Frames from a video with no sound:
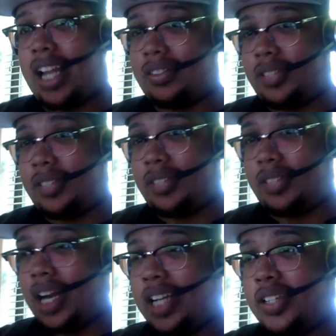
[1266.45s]
you know, when
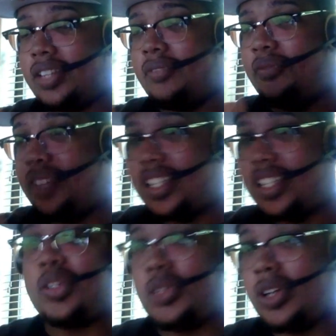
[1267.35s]
I used to visit
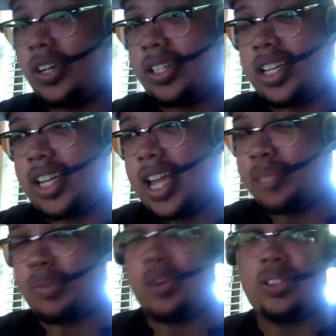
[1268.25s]
New York City as
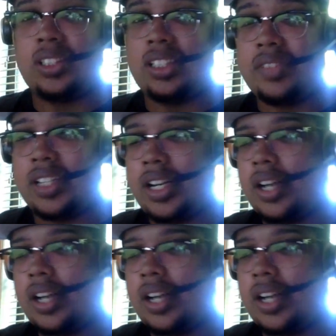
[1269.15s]
opposed to living there.